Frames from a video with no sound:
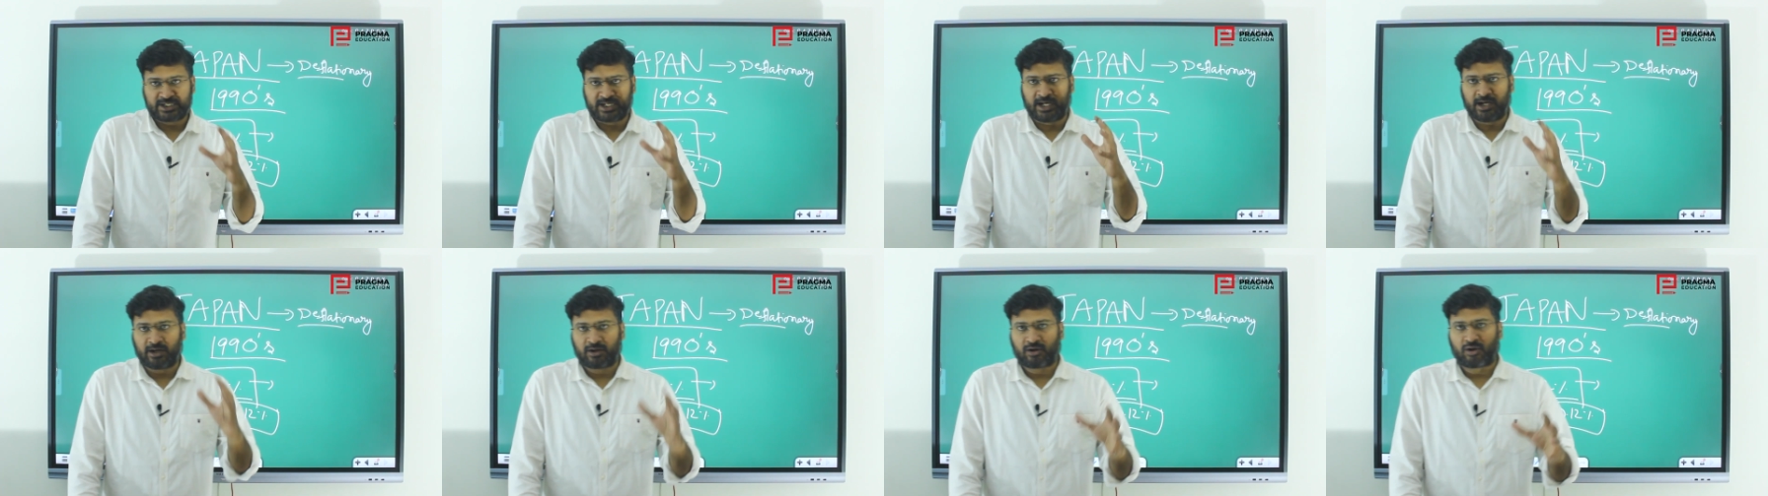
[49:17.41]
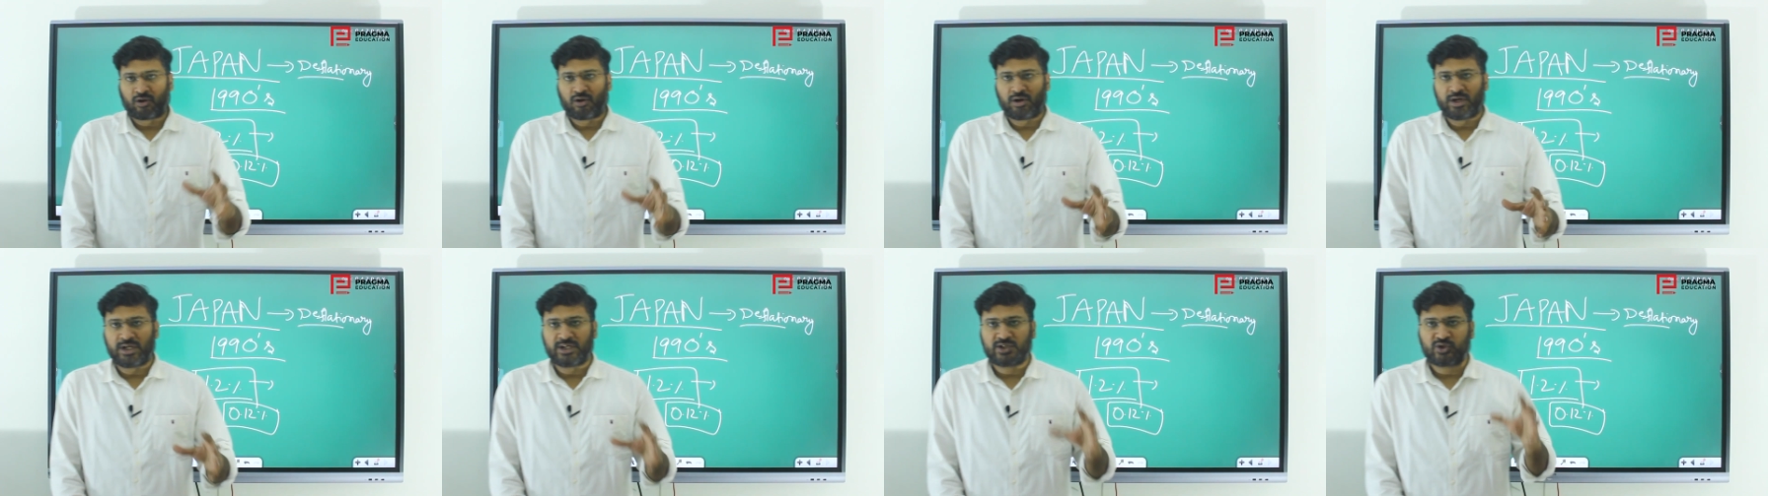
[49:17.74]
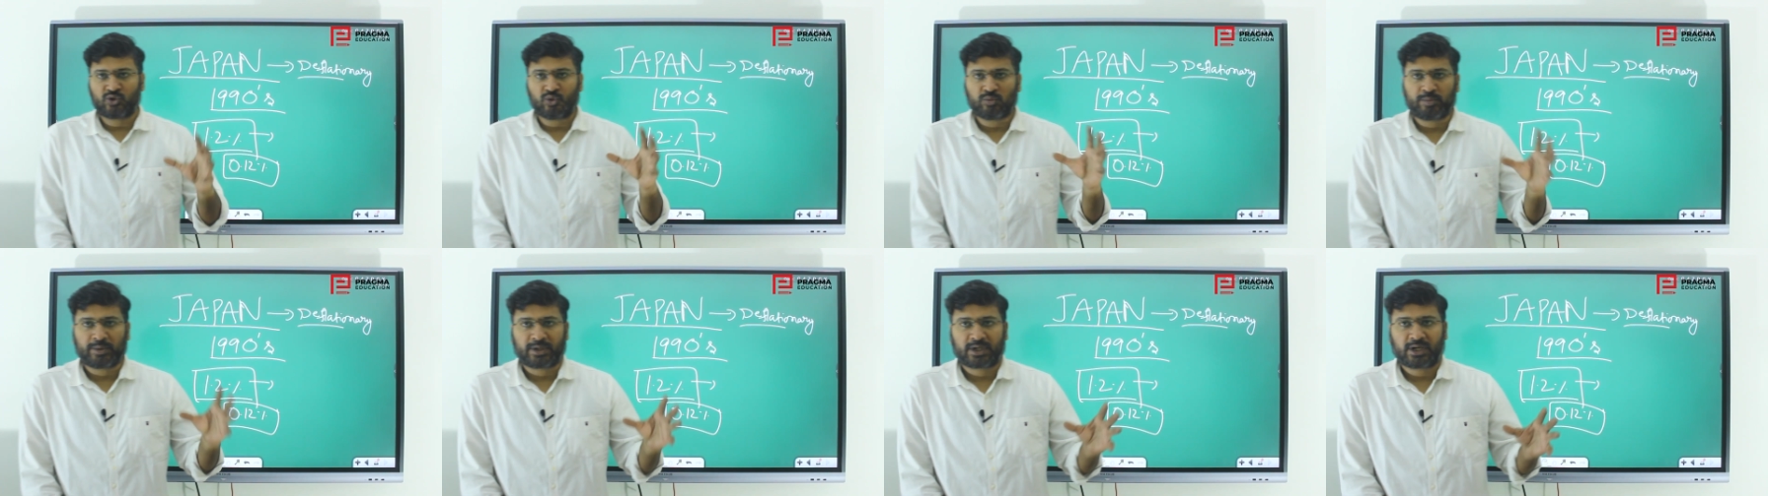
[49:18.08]
electronics,
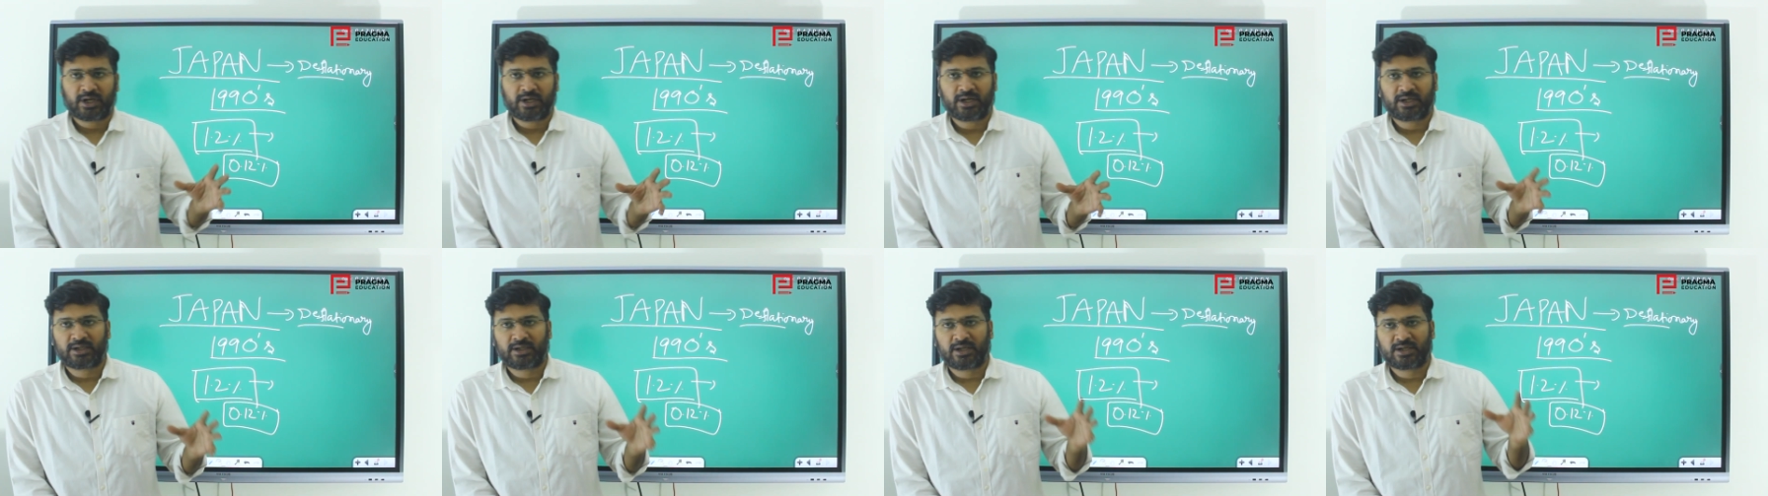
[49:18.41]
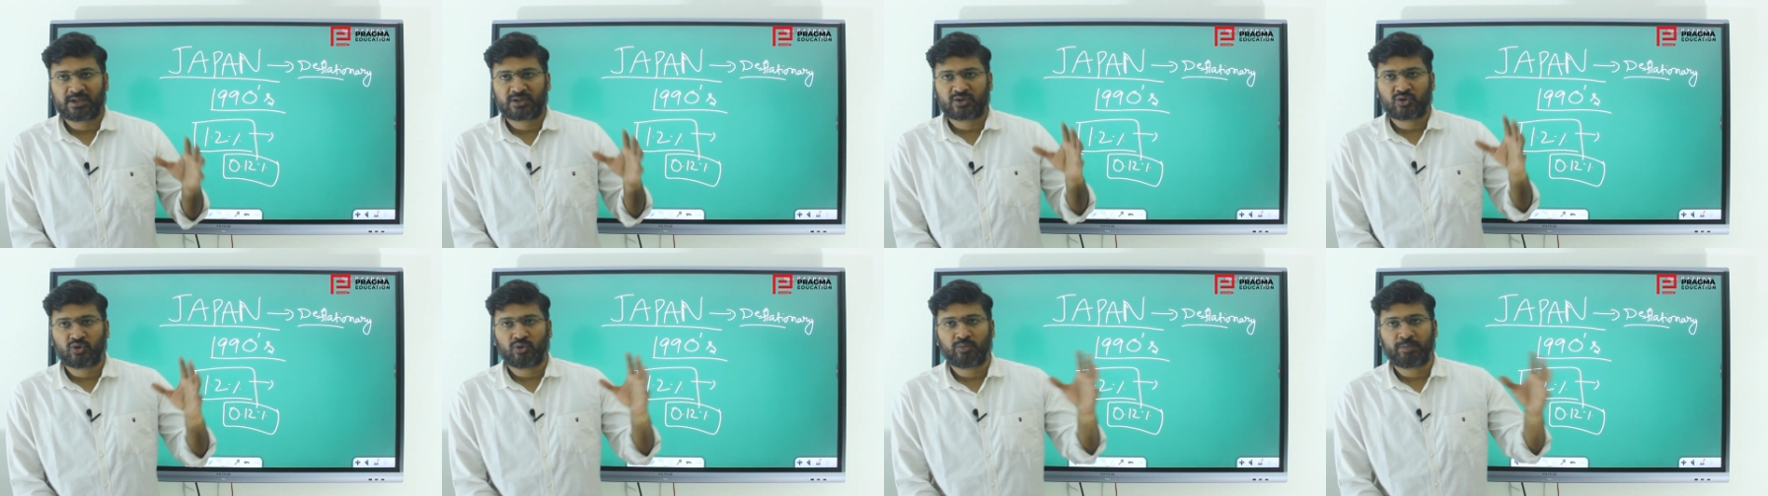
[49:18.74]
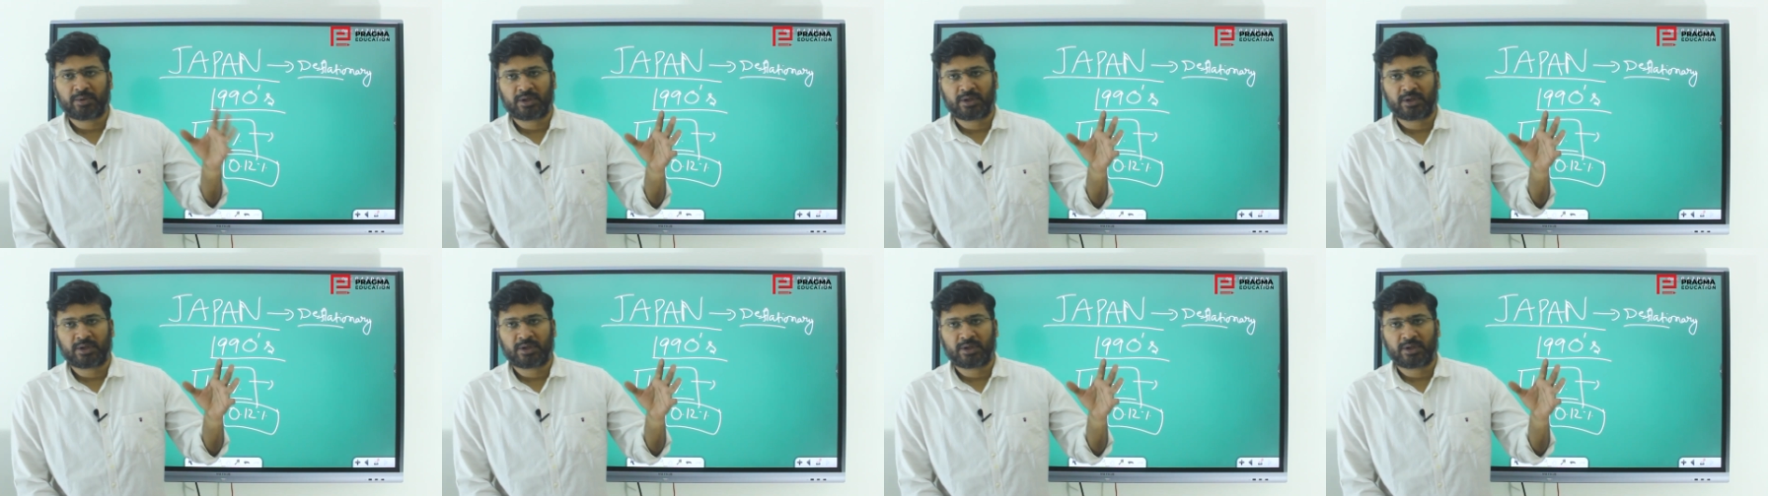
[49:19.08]
superconductors,